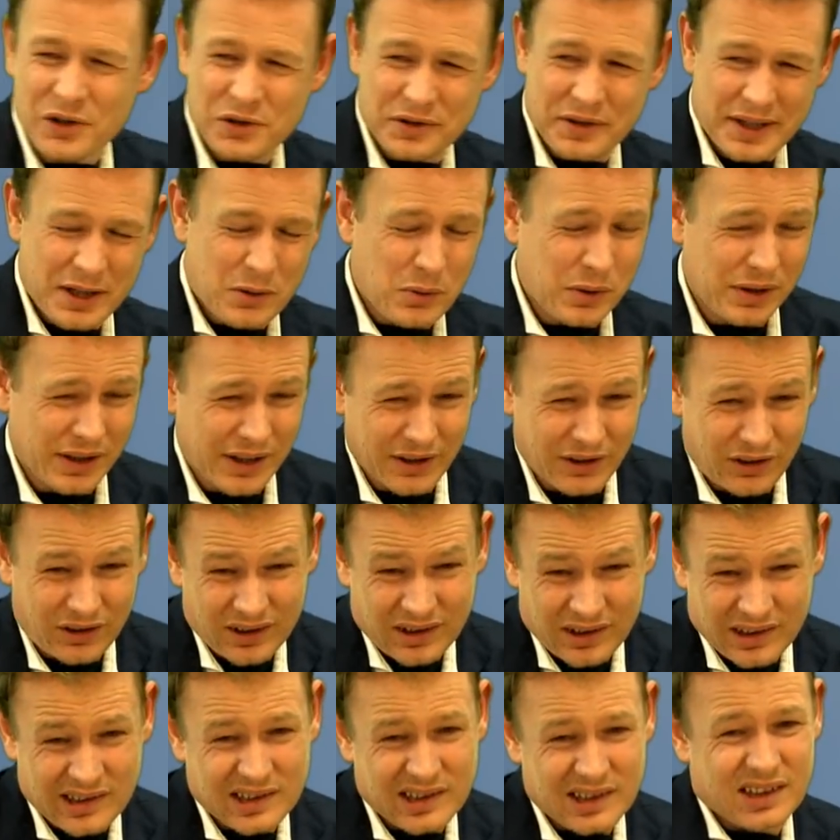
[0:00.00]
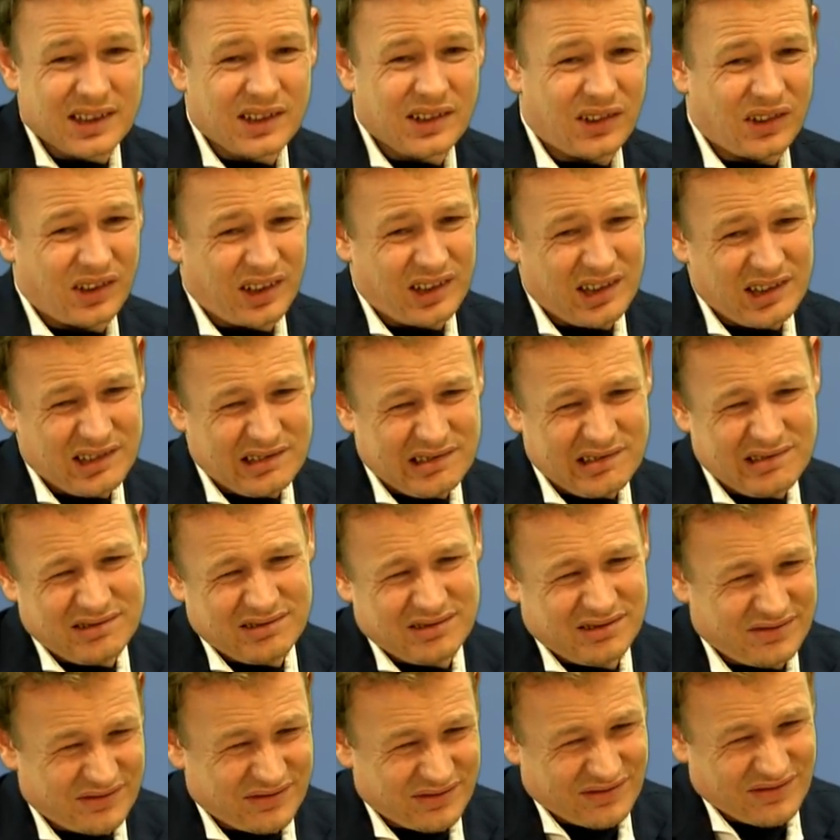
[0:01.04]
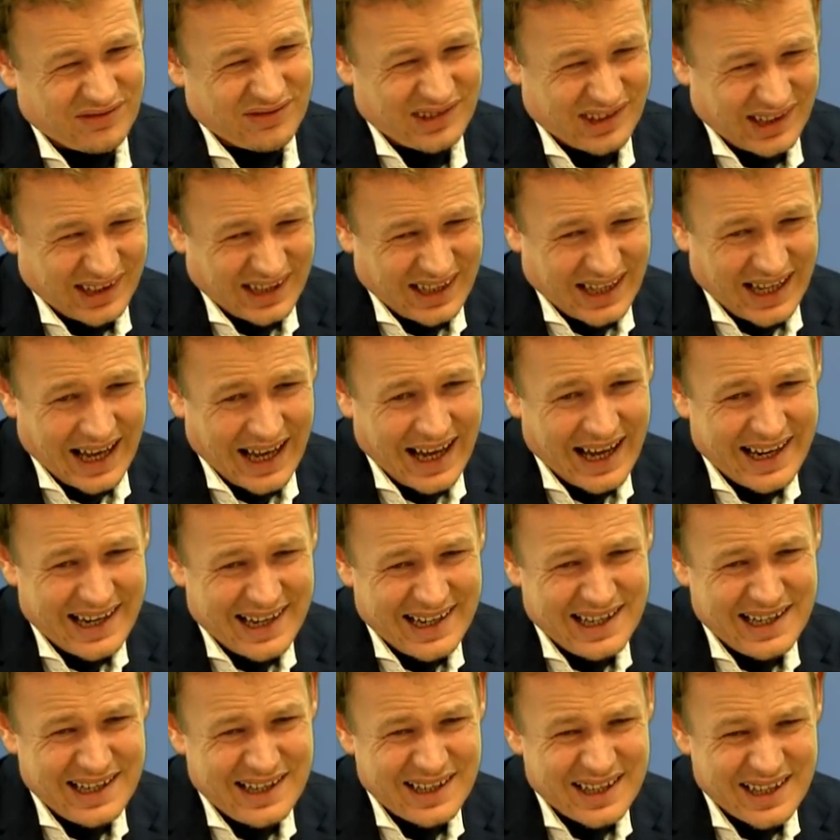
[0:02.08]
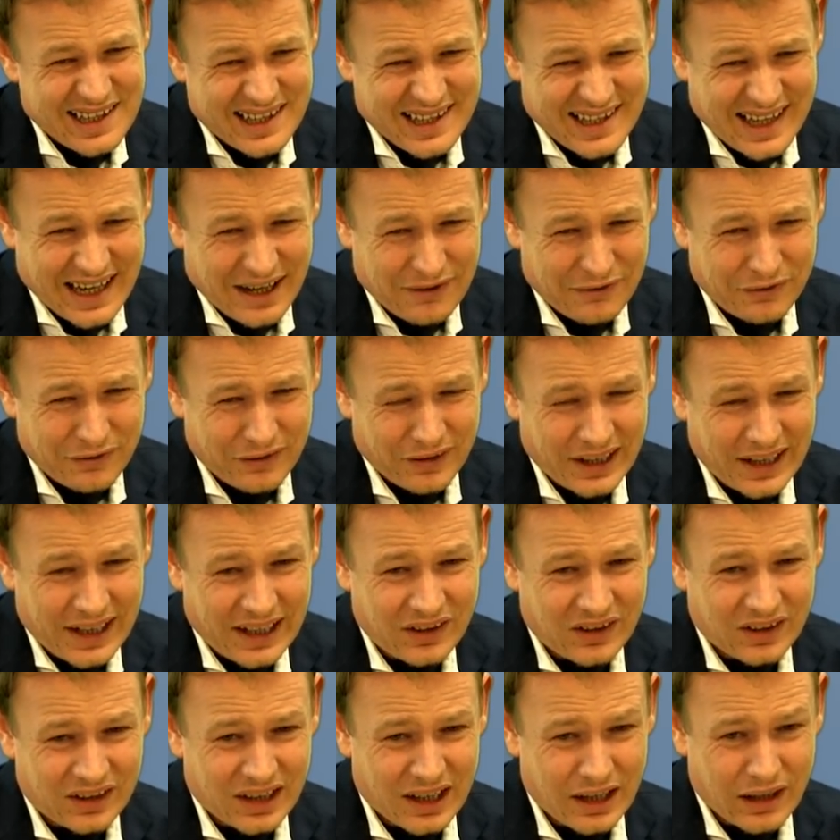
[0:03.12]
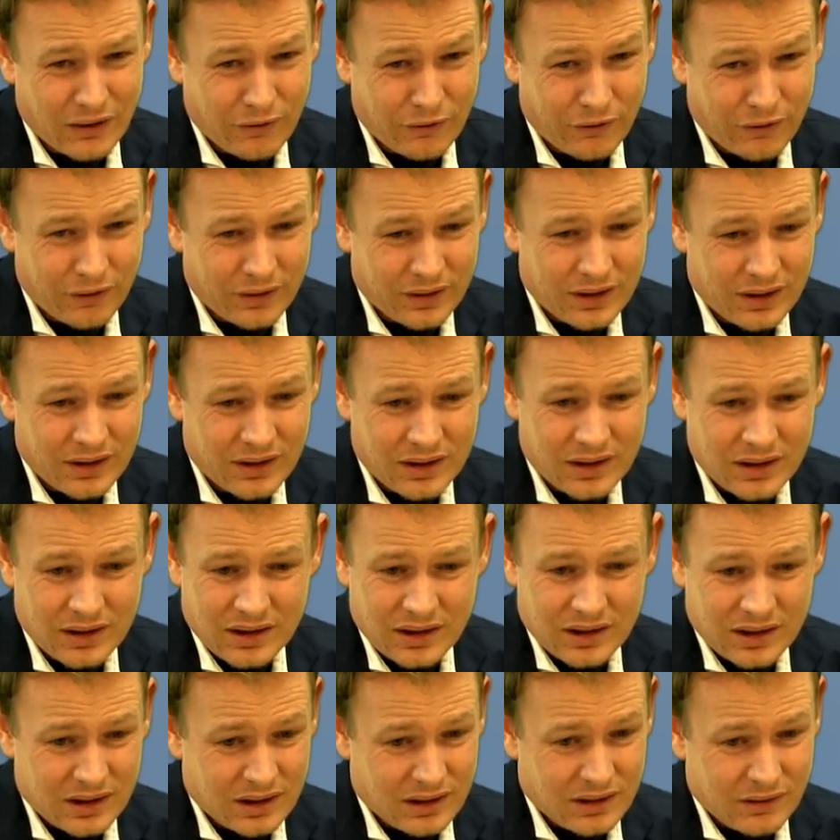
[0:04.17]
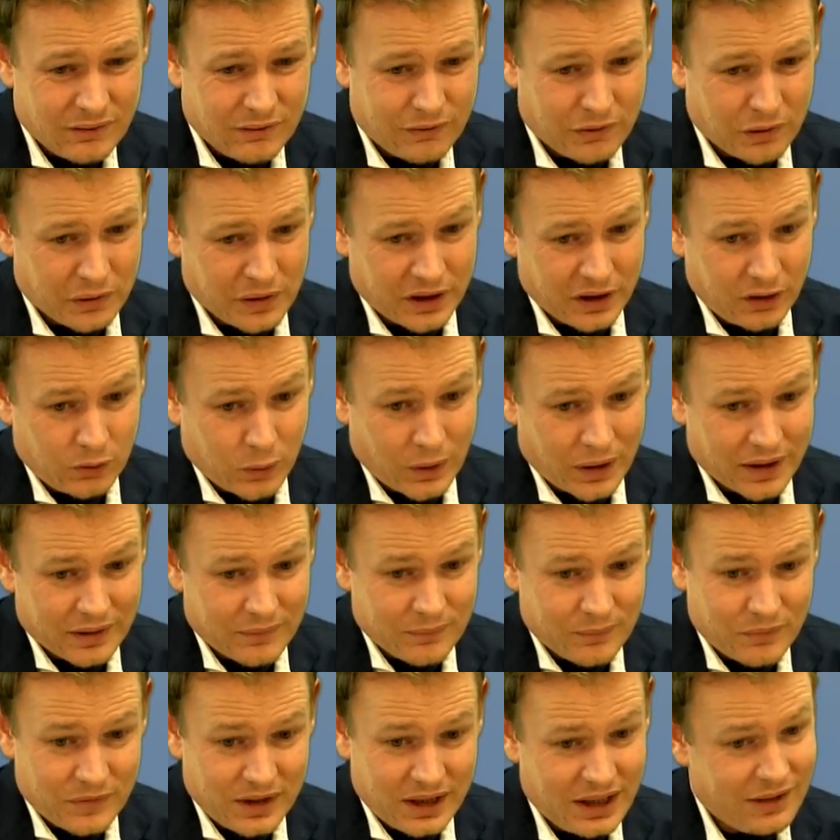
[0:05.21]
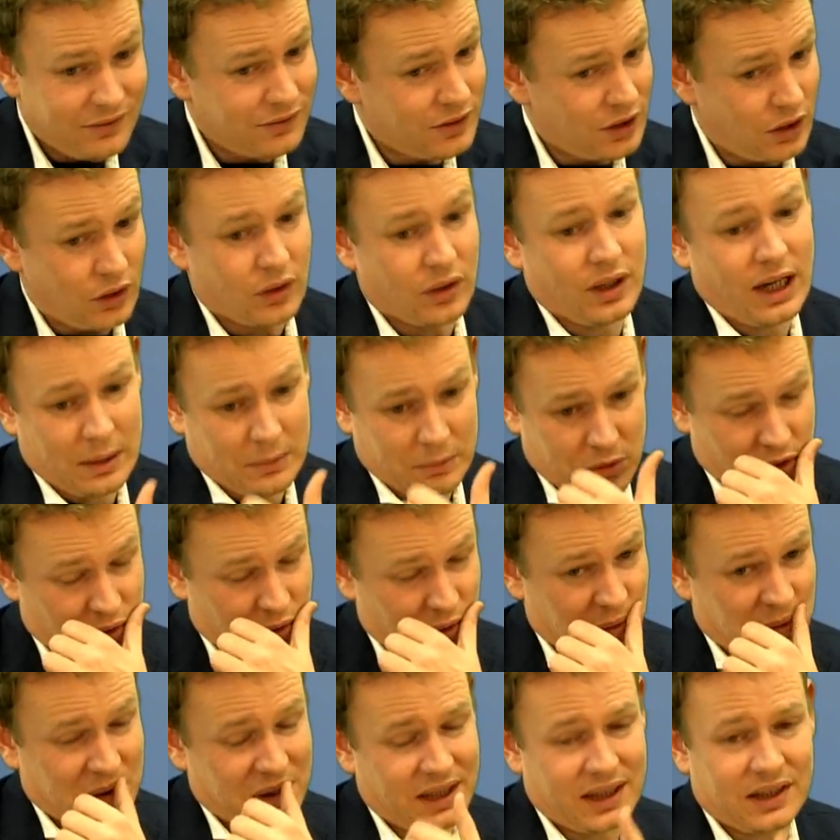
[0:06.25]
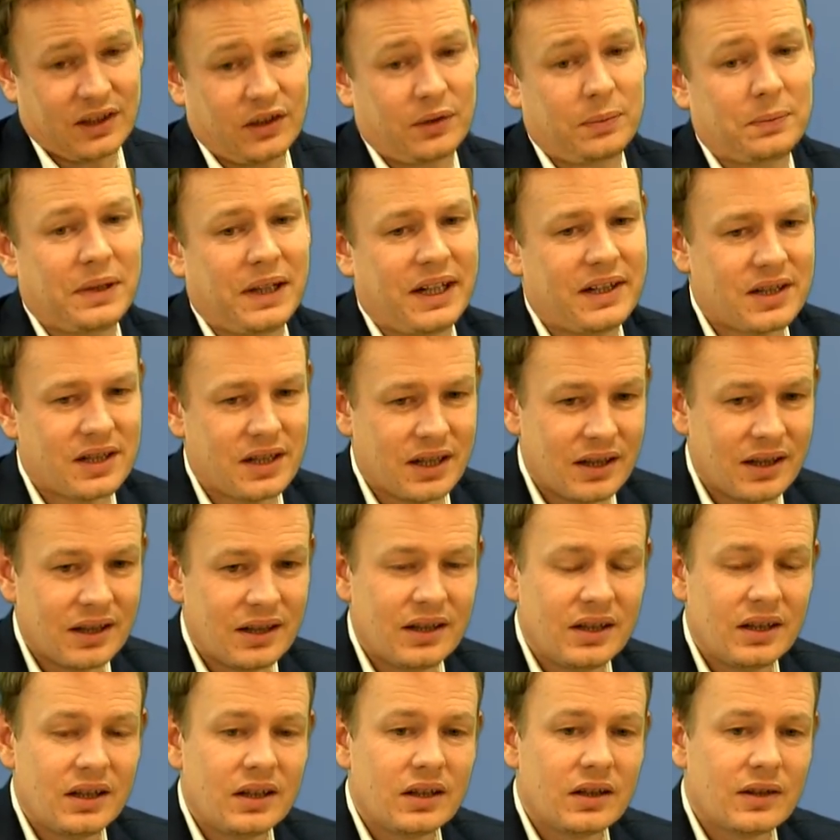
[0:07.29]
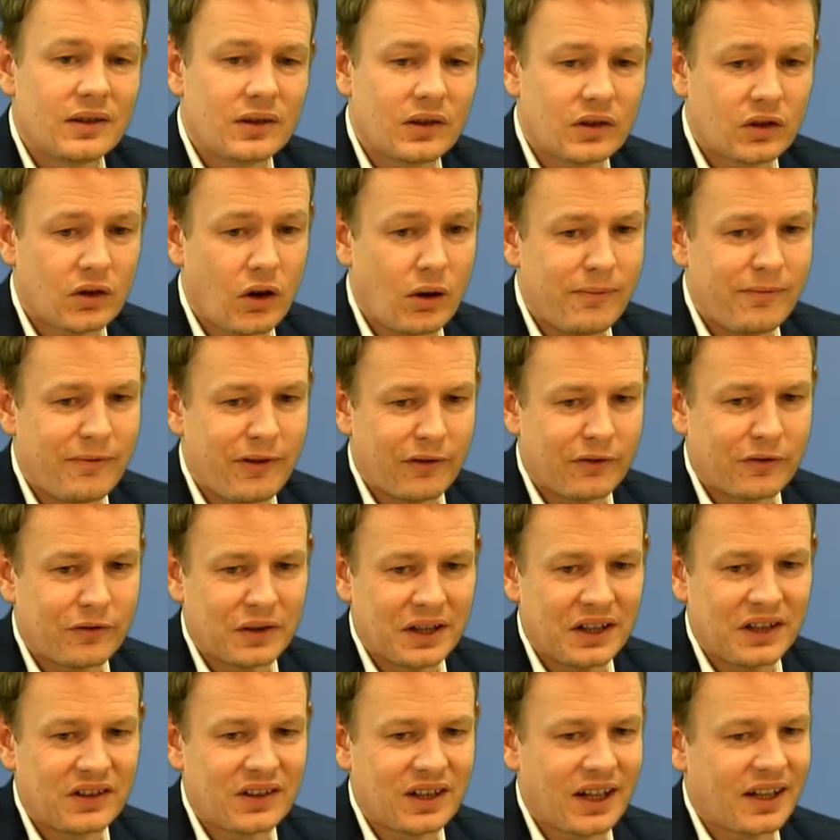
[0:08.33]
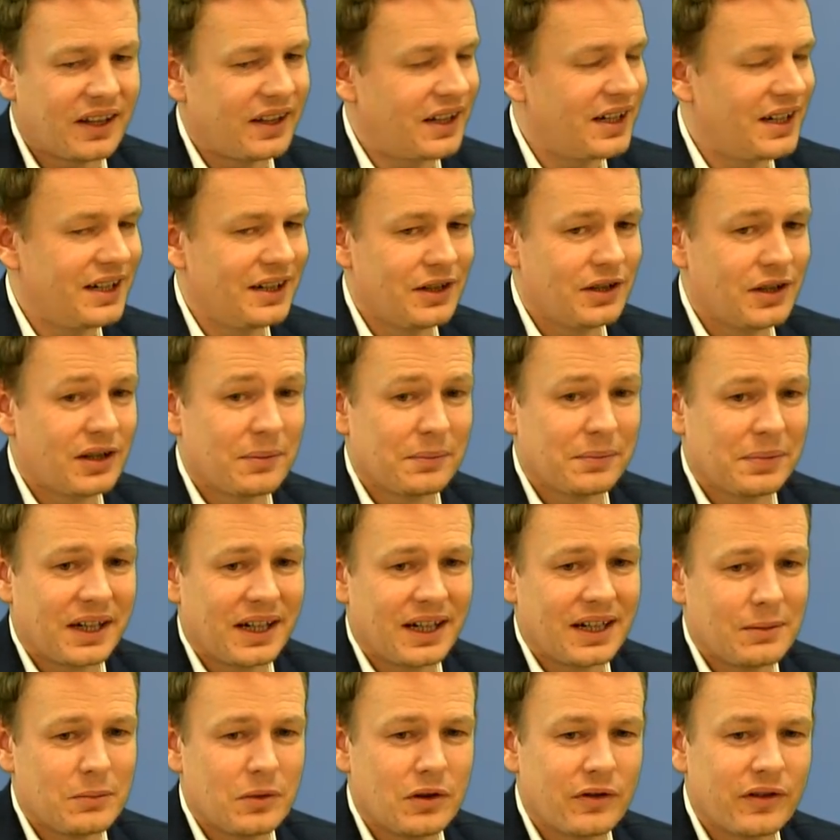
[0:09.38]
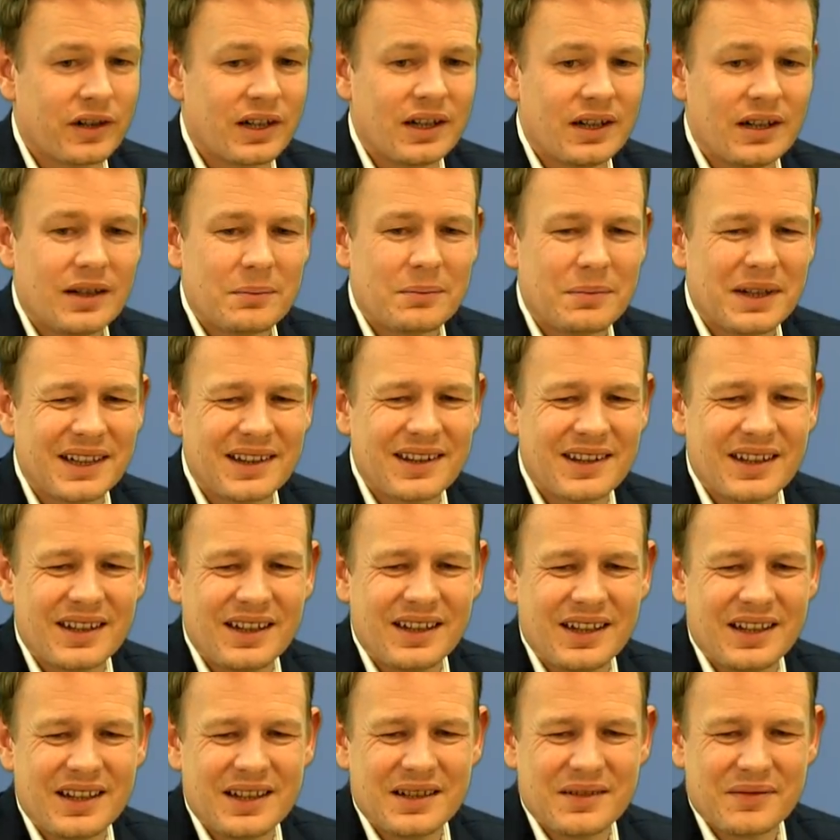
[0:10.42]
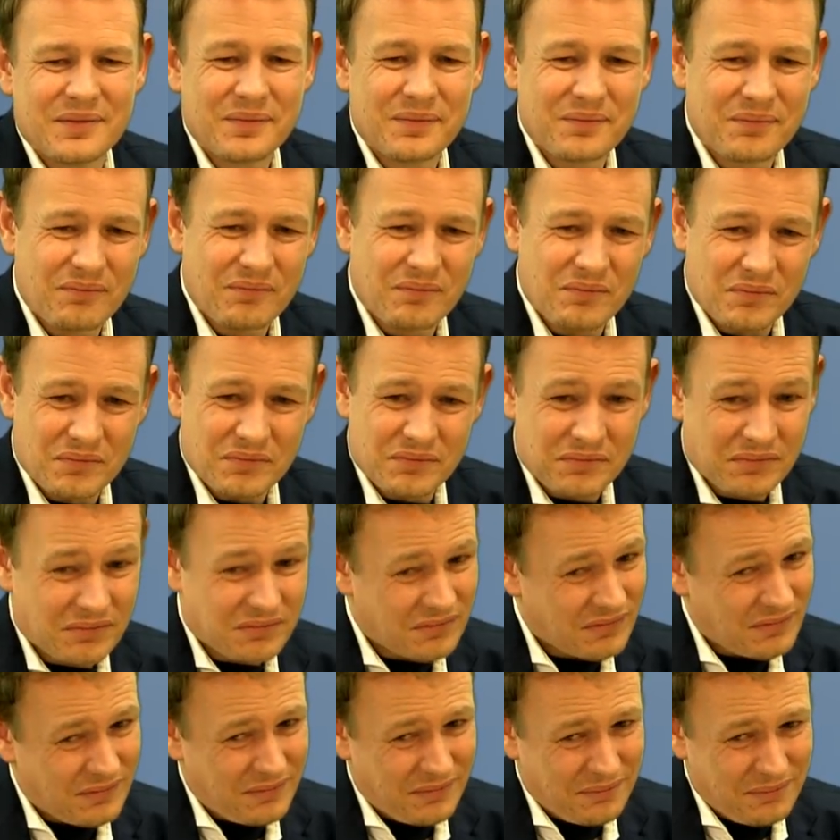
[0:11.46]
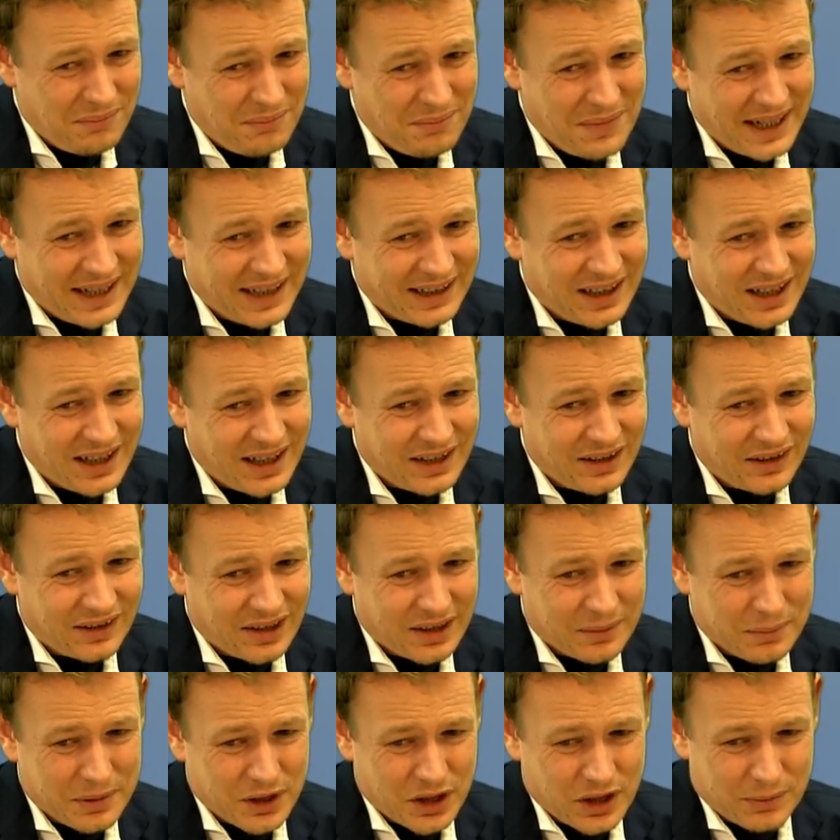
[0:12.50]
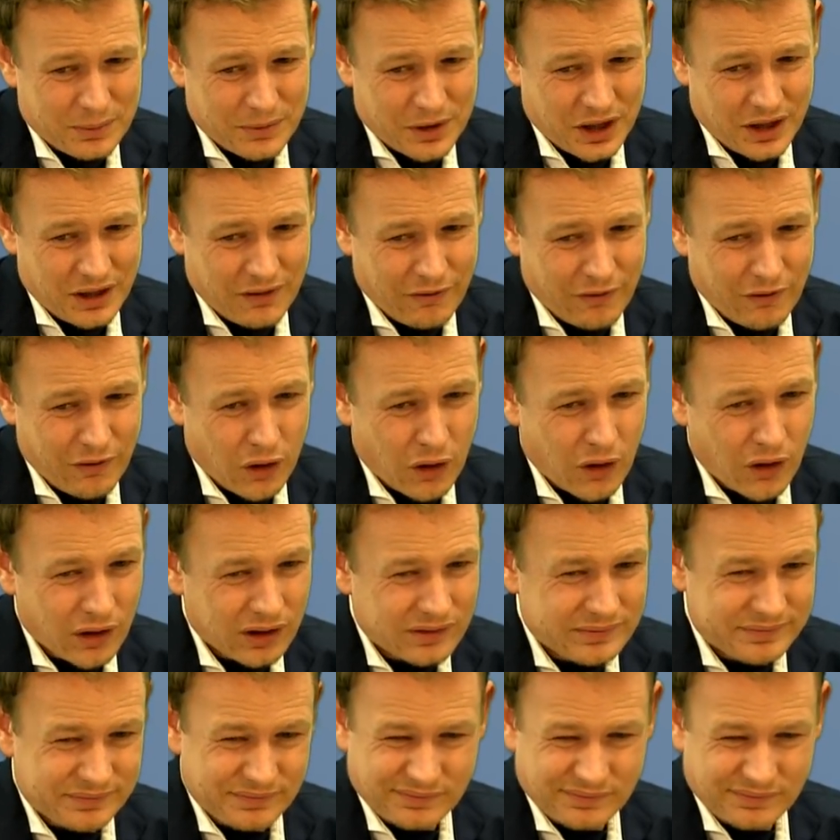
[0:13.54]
to equalize. So I have less love for this one, even though I'm sure there is plenty scope for freestyling here. You can play any move, but the main lines like bishop g4,